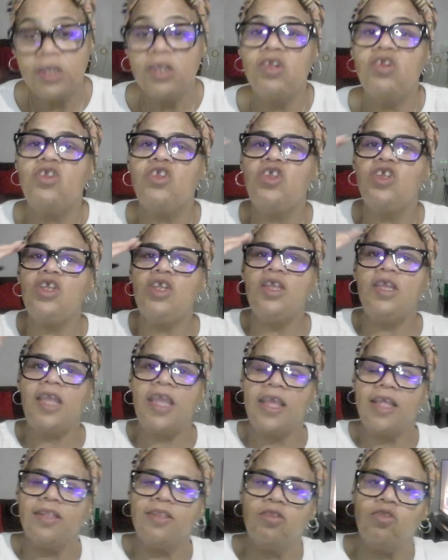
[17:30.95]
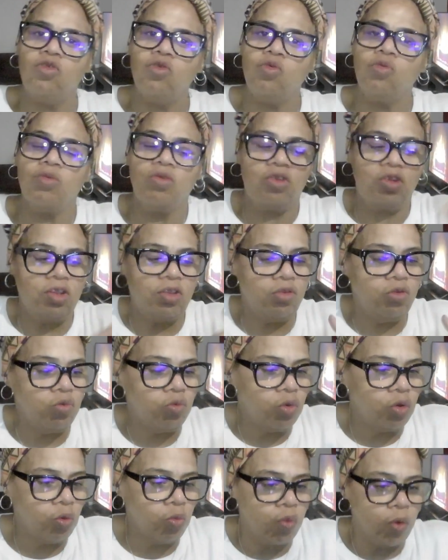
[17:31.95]
She's
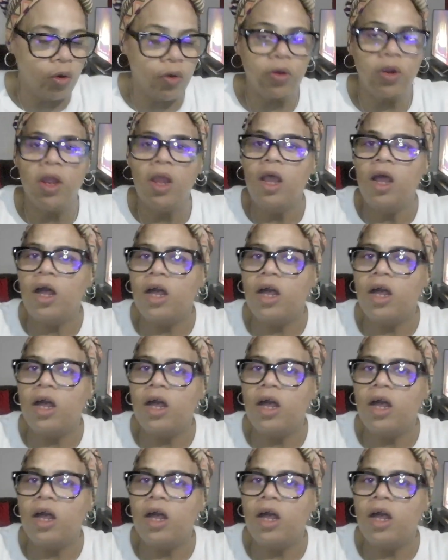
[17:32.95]
doing the work.